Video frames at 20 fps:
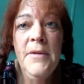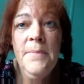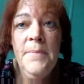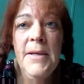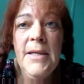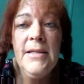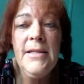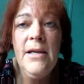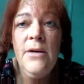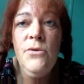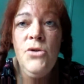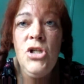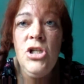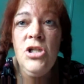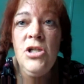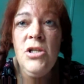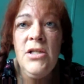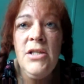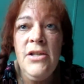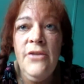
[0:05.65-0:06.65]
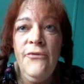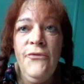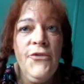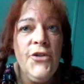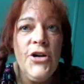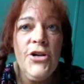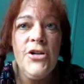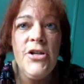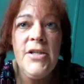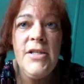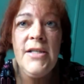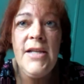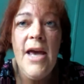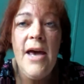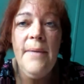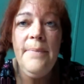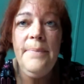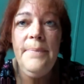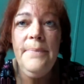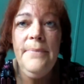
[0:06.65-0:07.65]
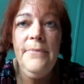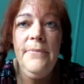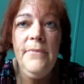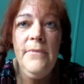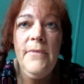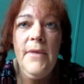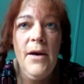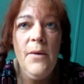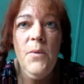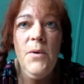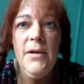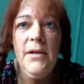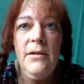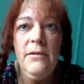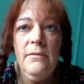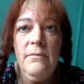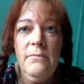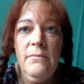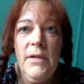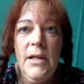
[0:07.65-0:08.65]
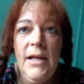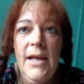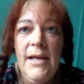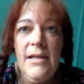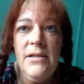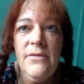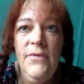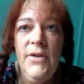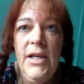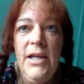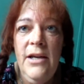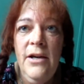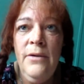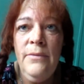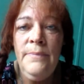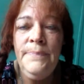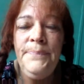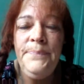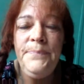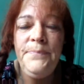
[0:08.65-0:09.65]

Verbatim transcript: because that was just the first step, the last video,